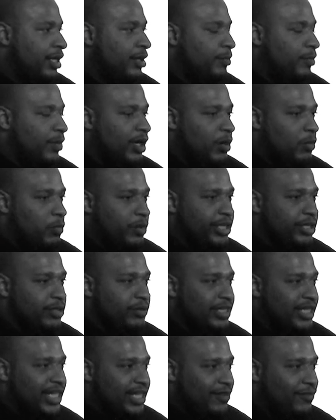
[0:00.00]
But when
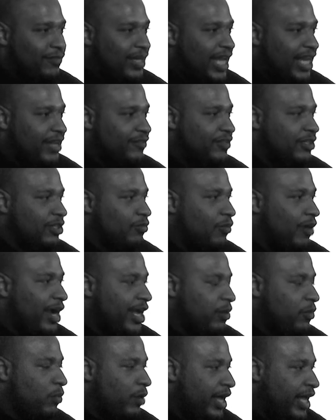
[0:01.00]
you live life the
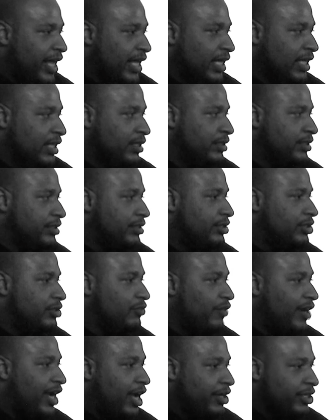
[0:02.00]
right way, you
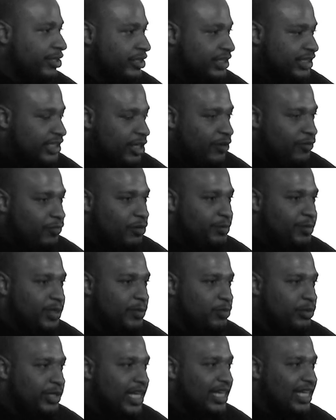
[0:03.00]
surround yourself with
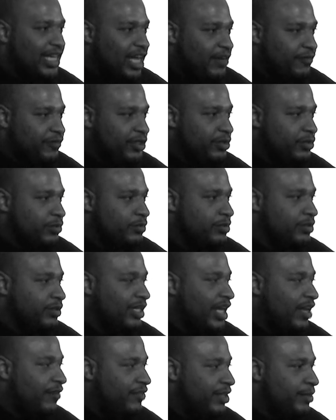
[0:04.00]
people that love you, you
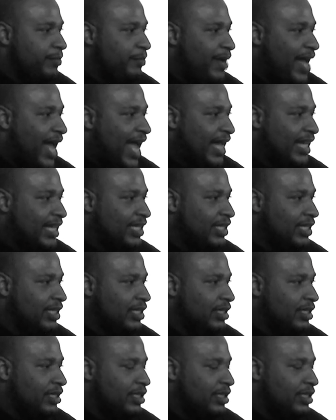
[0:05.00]
love them back,